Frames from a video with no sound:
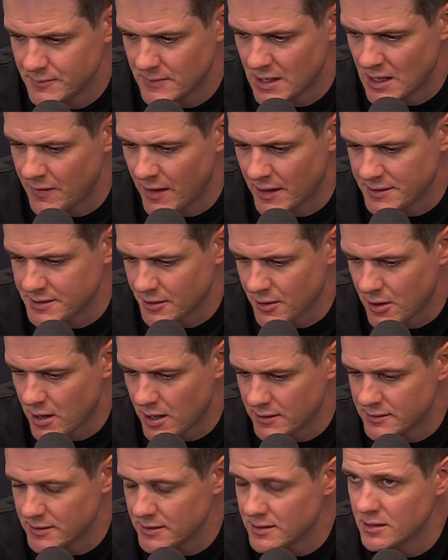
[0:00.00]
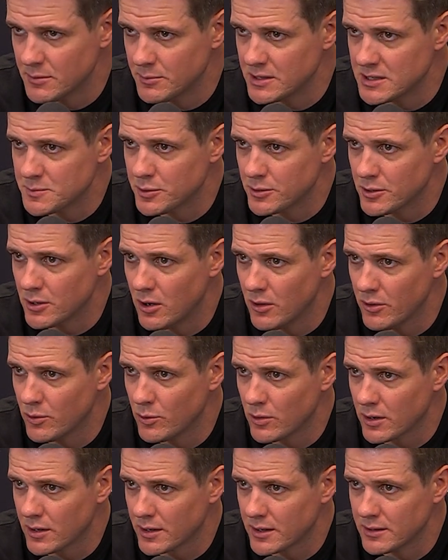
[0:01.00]
And that's a credit to him. He's put all the
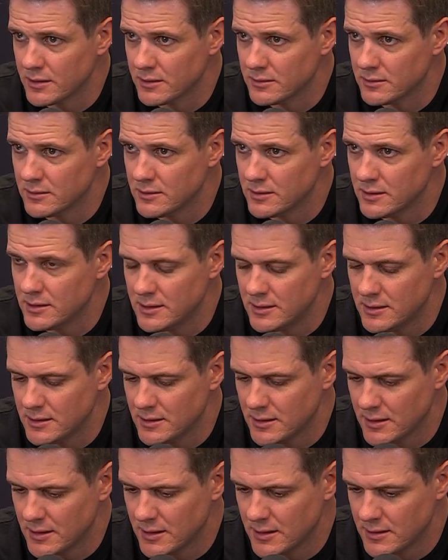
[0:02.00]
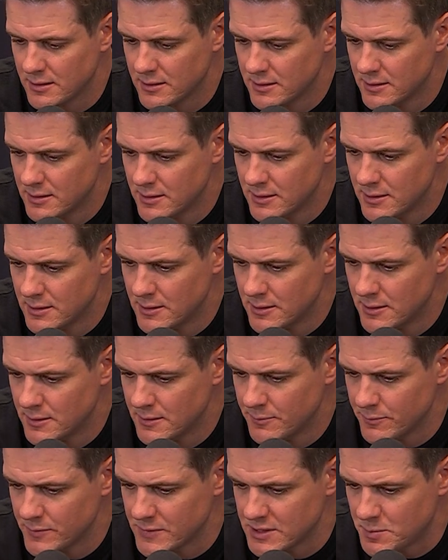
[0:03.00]
work in. He
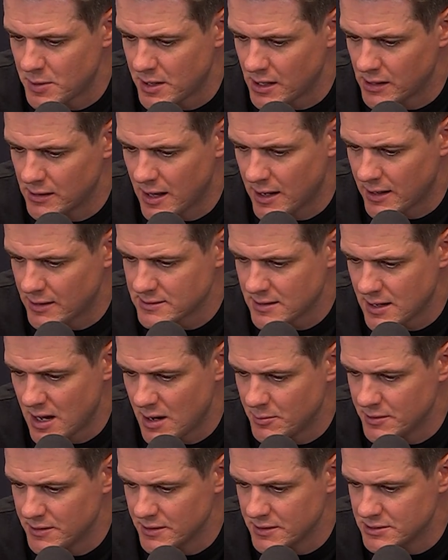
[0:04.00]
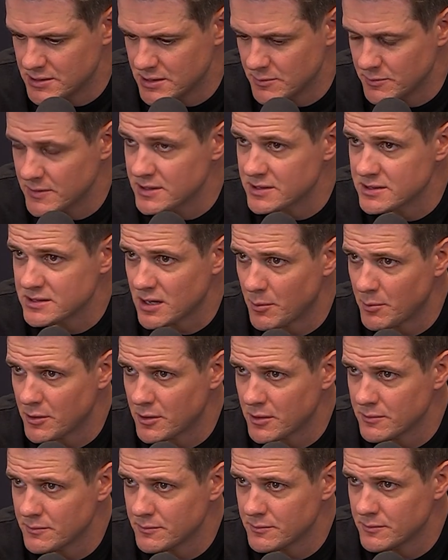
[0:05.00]
spent a lot of time in the gym this
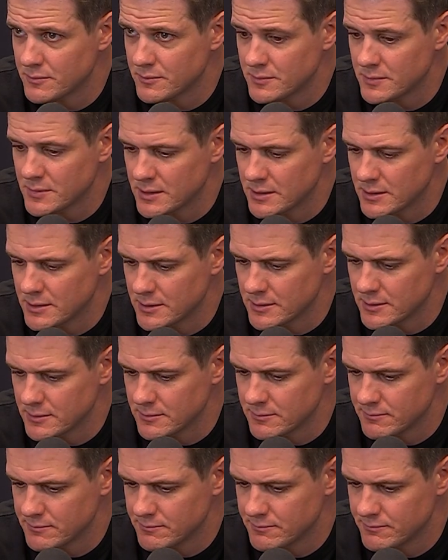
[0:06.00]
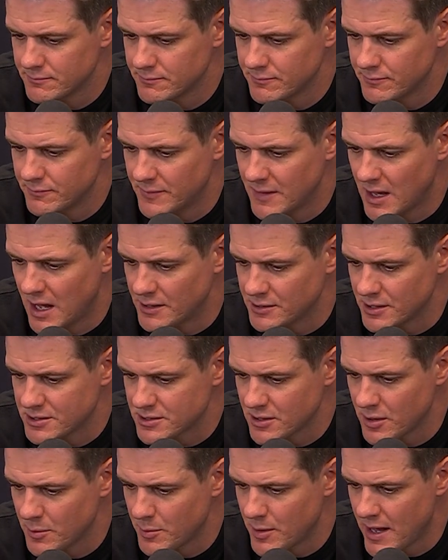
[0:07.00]
summer, not just
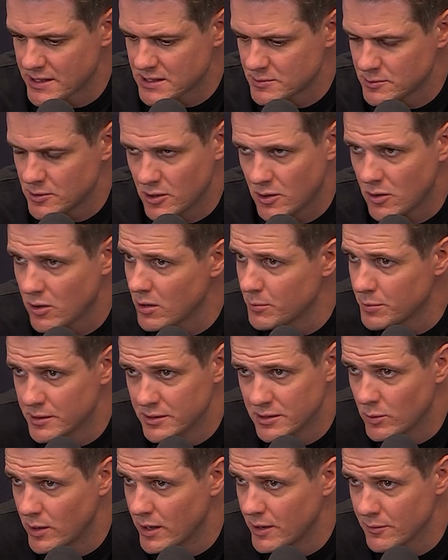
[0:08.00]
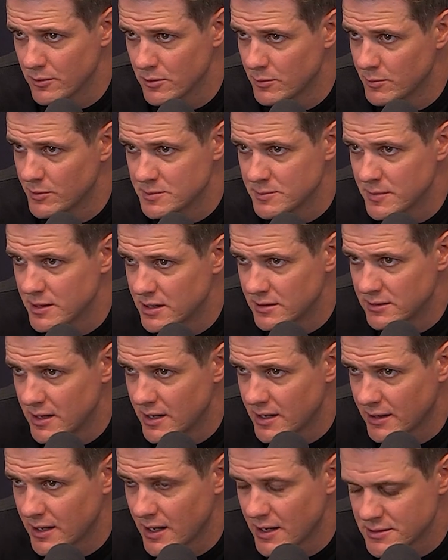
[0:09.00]
on the basketball court, but in the weight room. He's made a
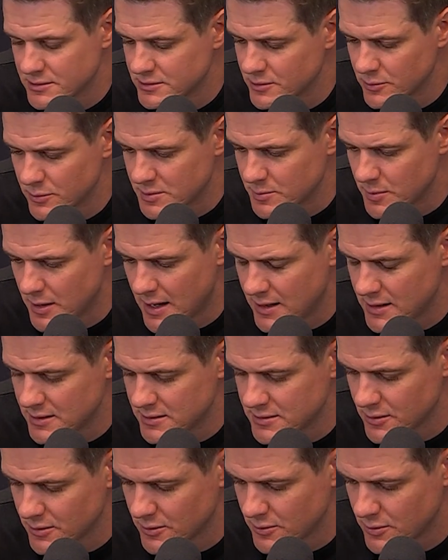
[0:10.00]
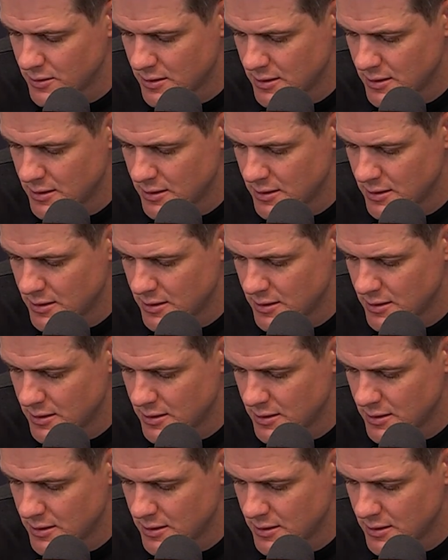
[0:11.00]
dedication to his body. So,